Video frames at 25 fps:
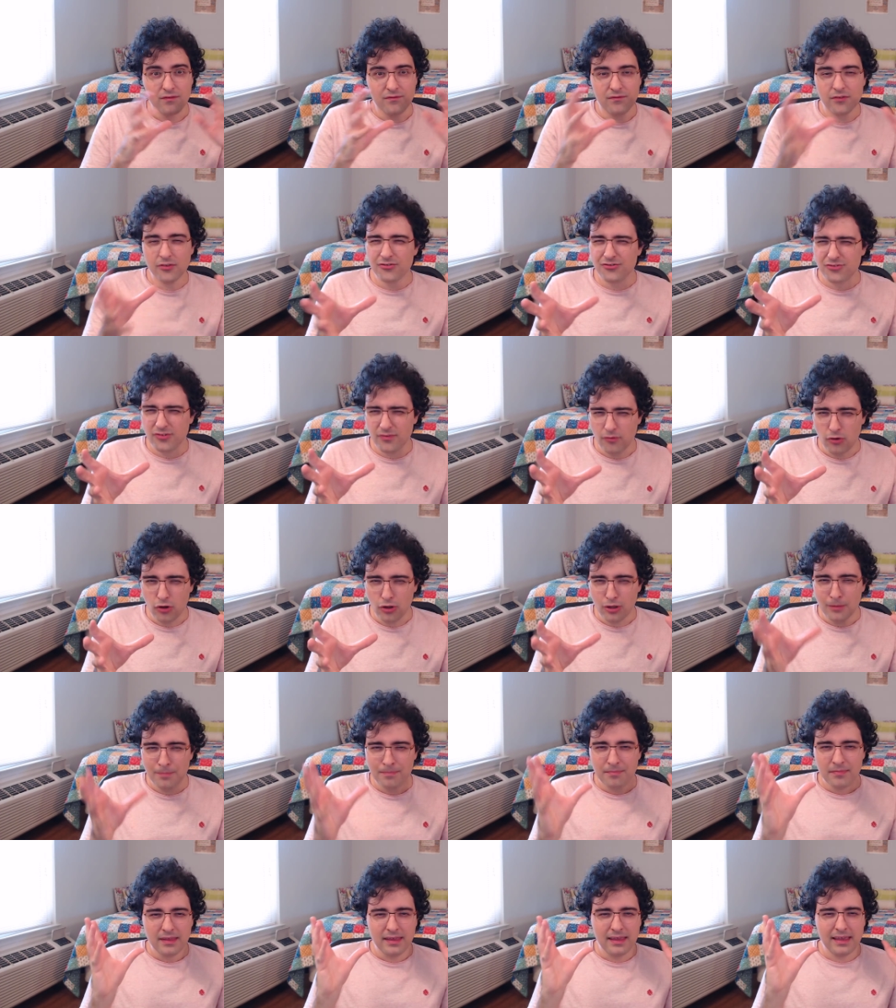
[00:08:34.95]
First of
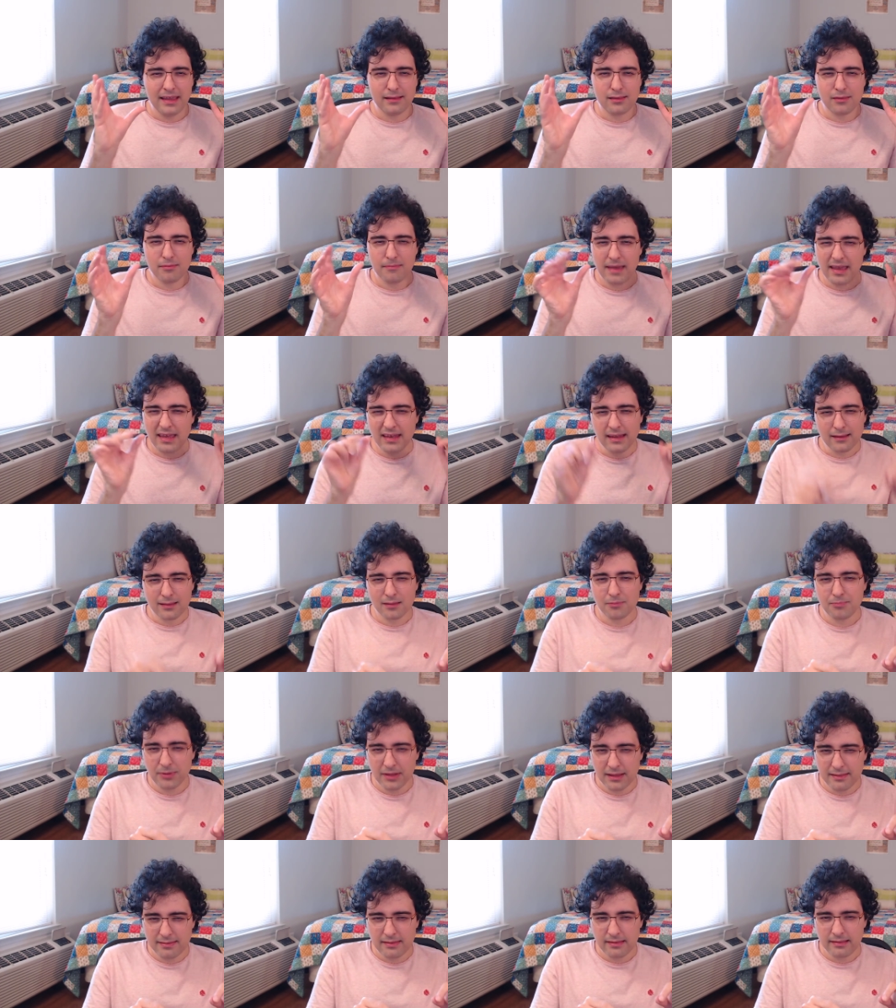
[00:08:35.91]
all, it's made
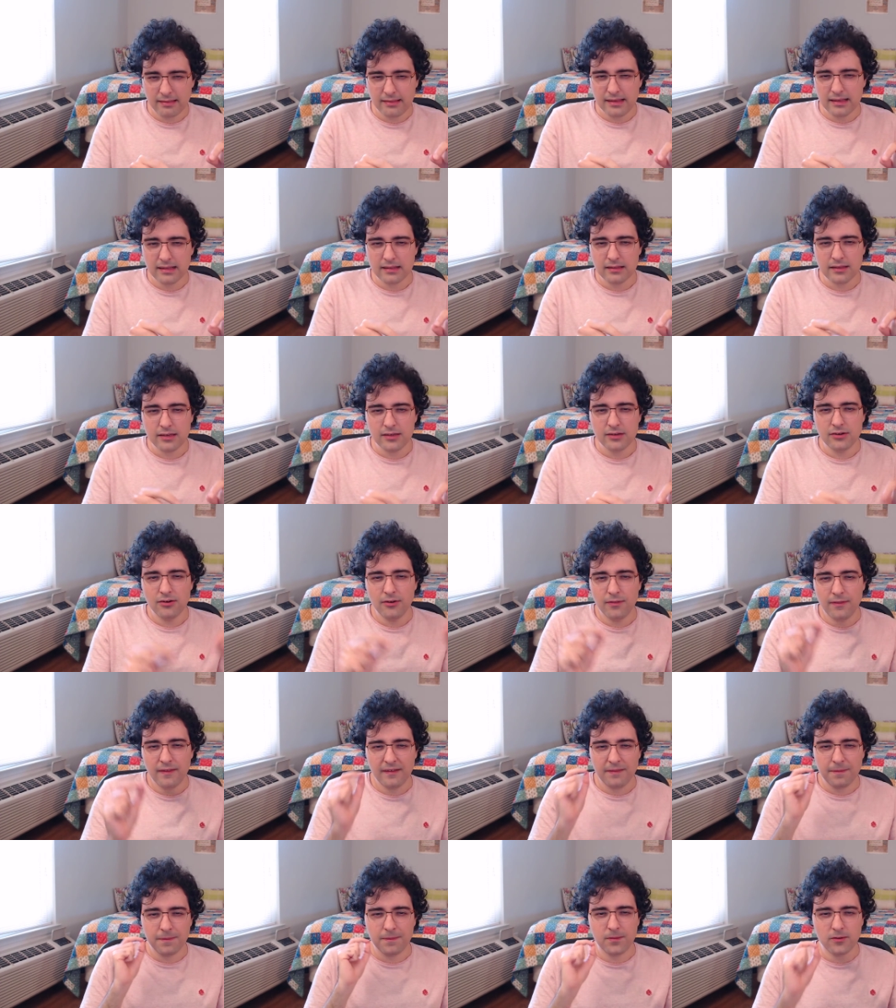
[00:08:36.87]
explicitly clear
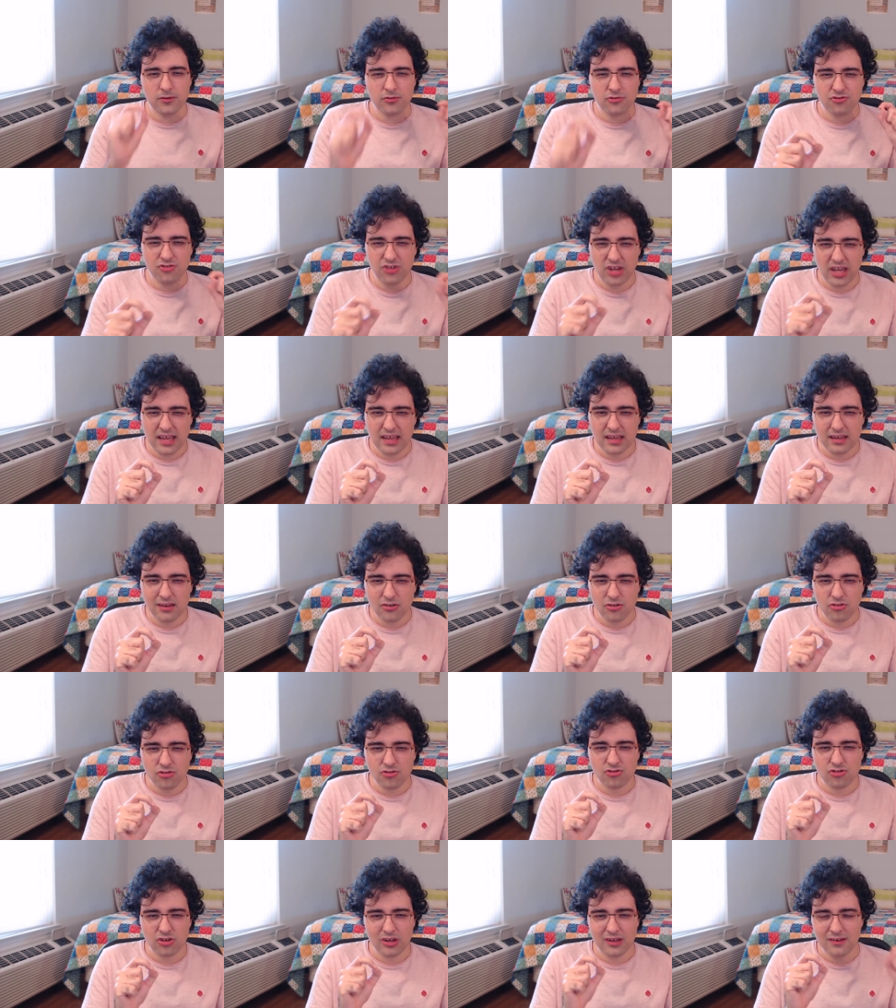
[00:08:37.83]
that the
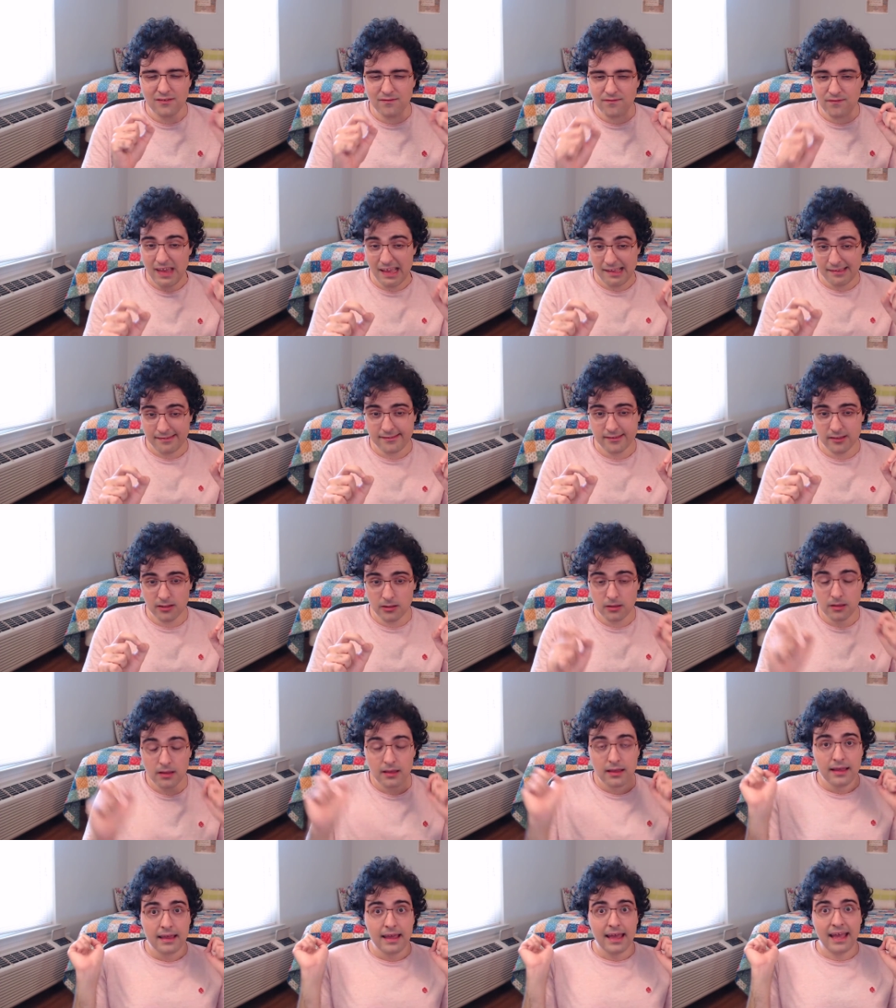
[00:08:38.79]
change in
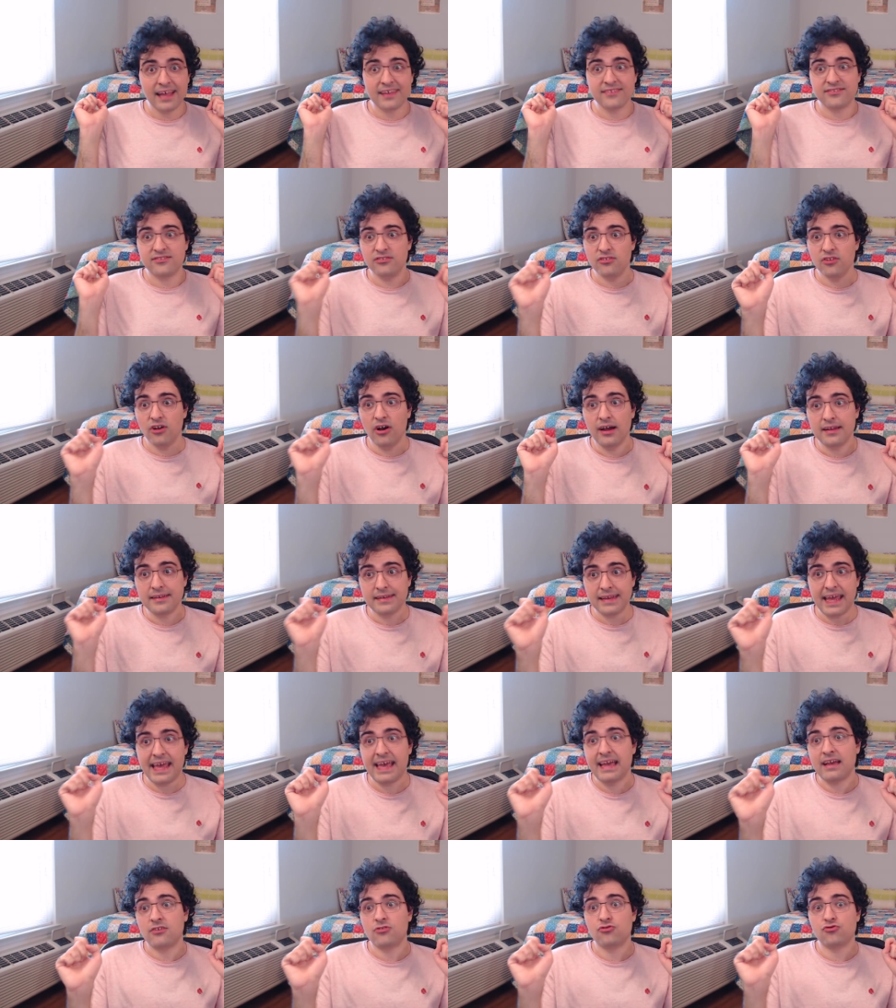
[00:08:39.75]
Vessel has not
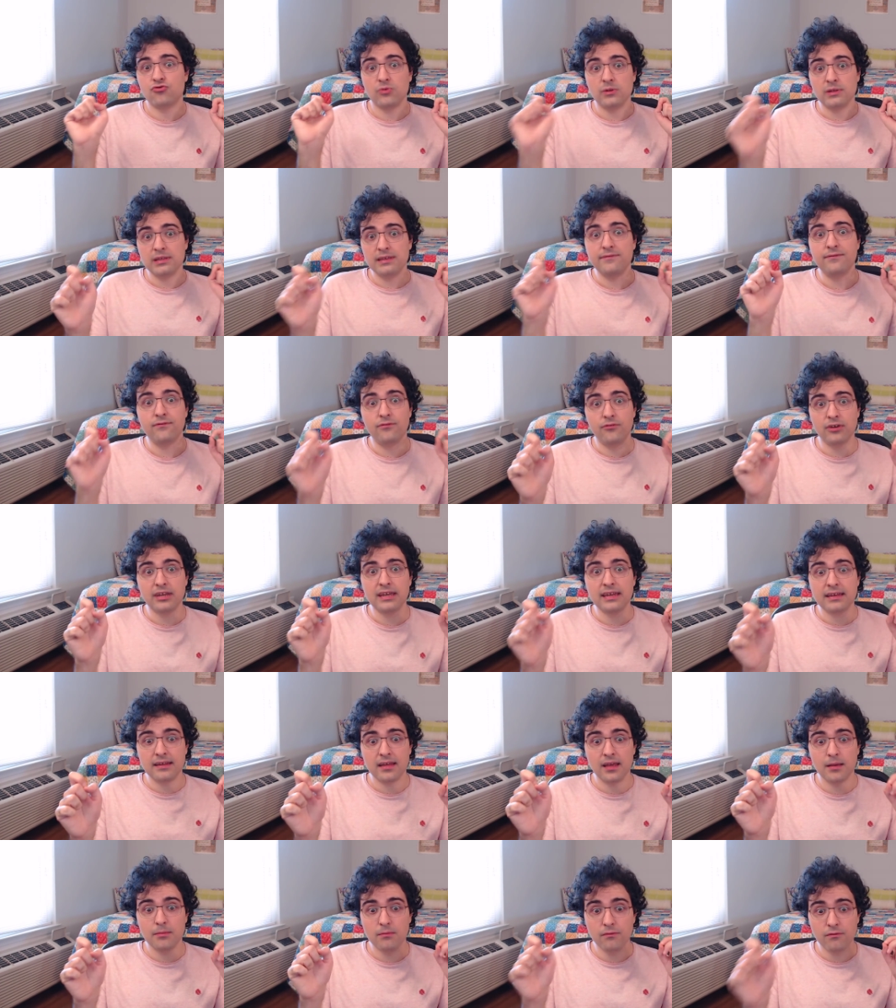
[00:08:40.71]
actually freed
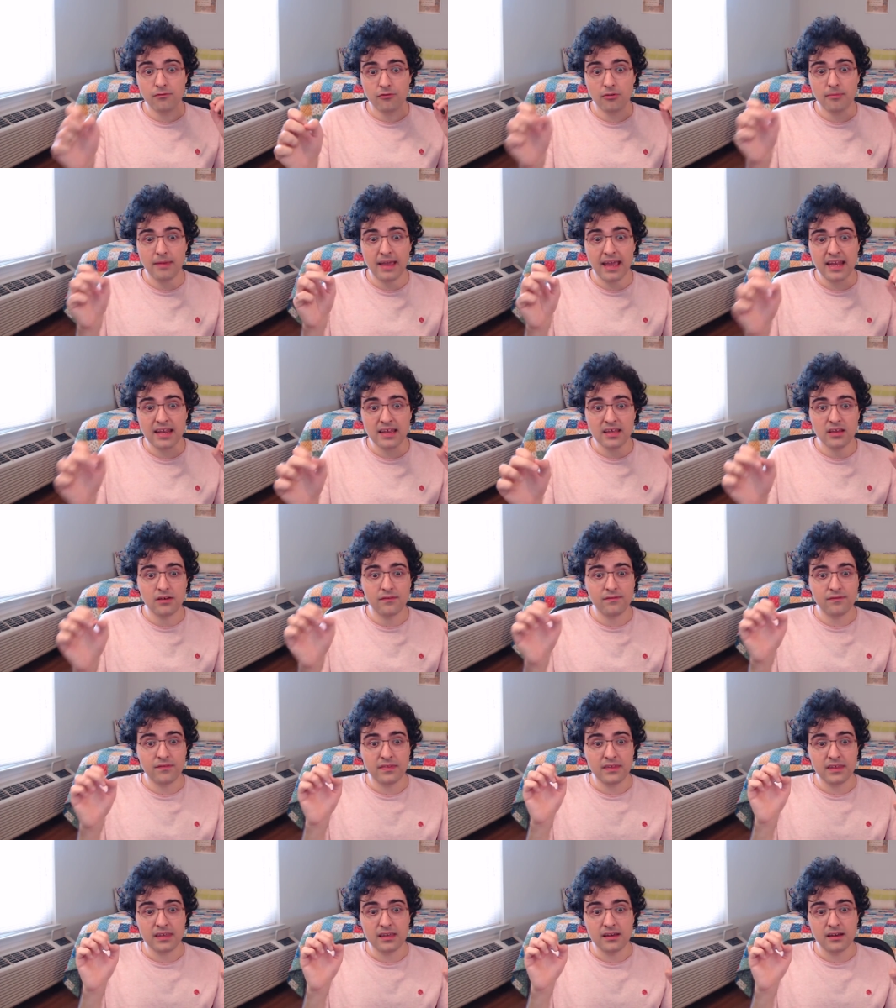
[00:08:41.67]
him from any
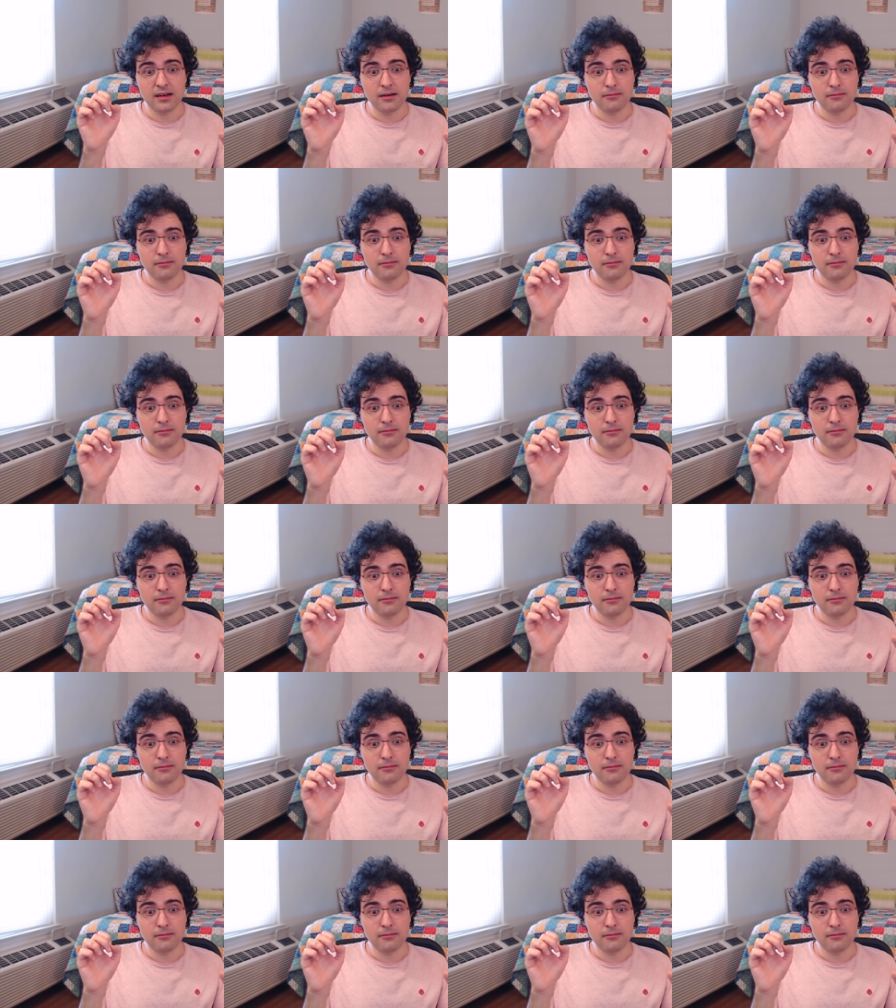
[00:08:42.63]
of the